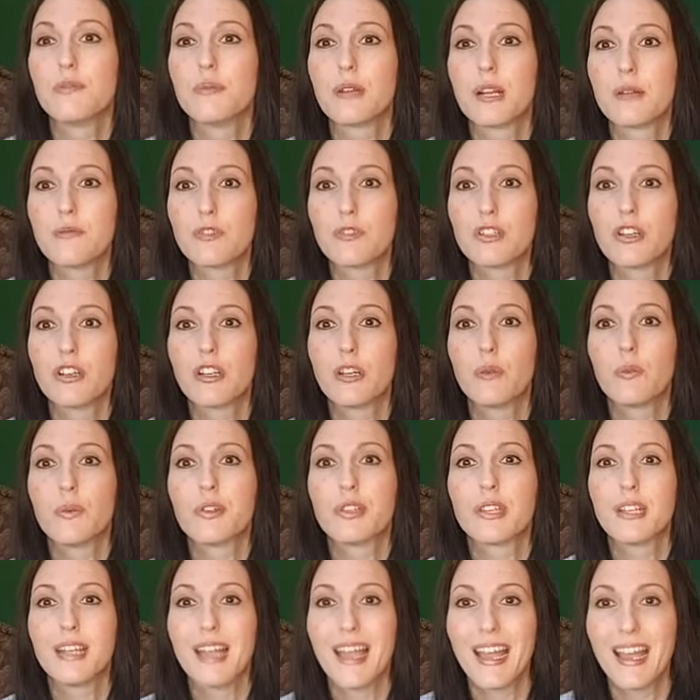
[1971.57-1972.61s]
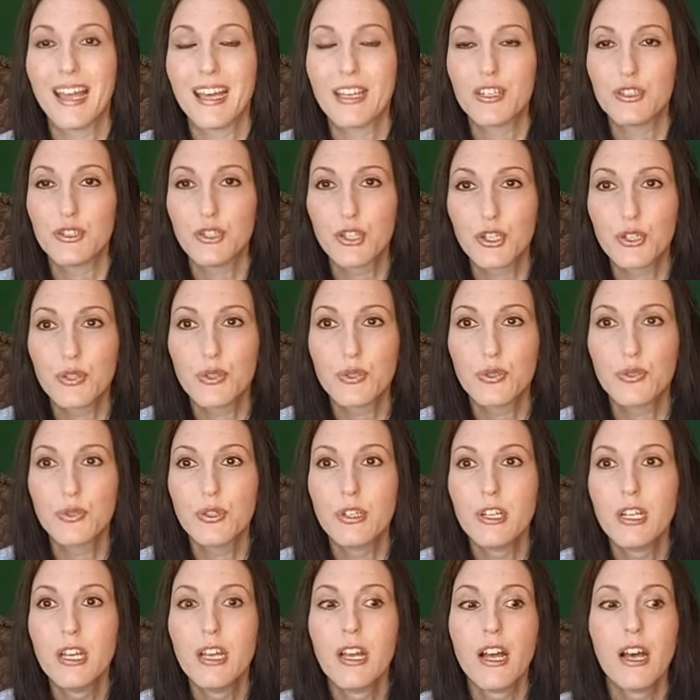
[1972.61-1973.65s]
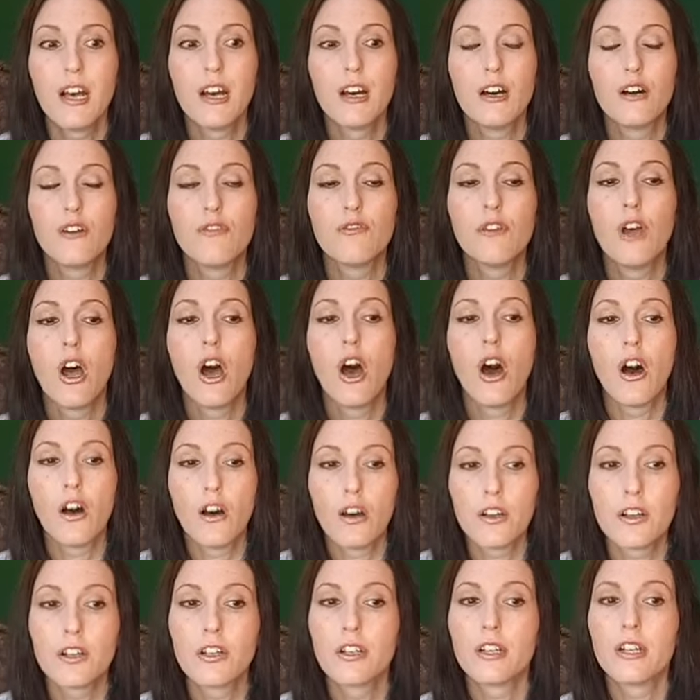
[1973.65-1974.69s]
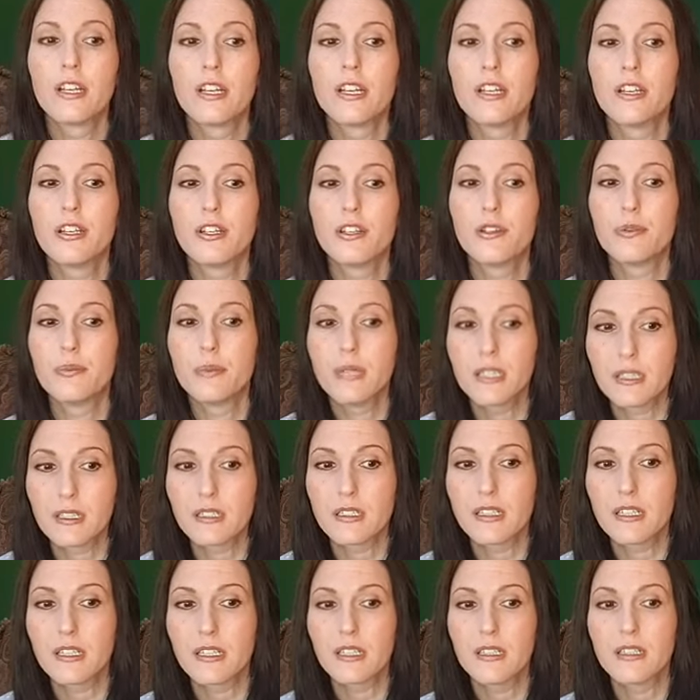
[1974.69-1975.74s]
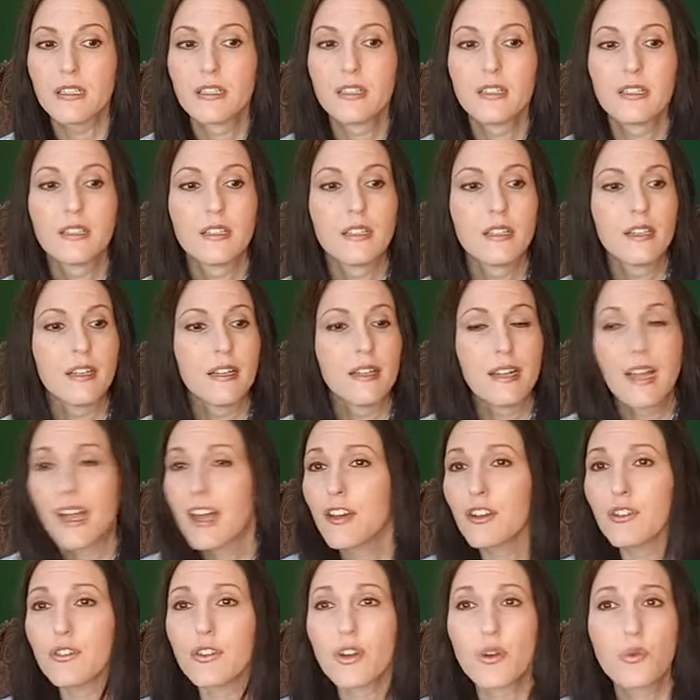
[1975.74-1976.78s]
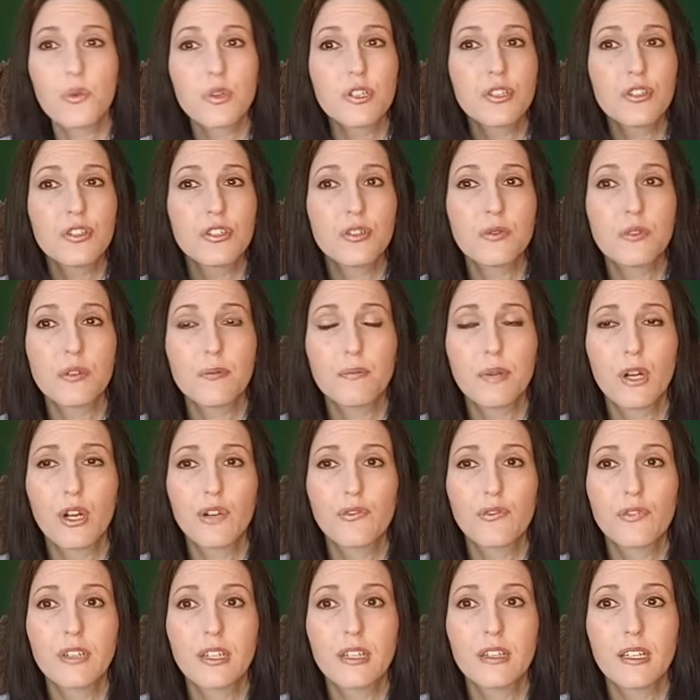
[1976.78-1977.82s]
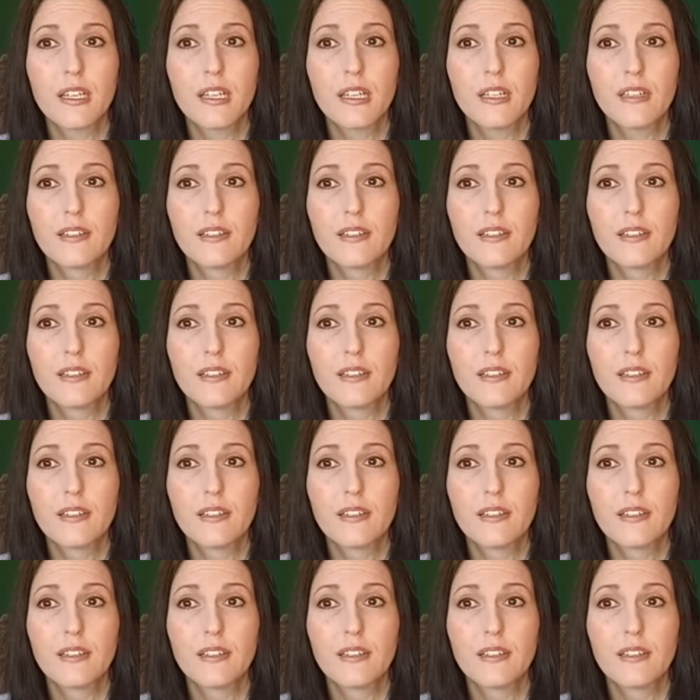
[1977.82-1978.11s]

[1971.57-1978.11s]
But I'm talking with an attitude of honor and humility. I don't always do it perfectly.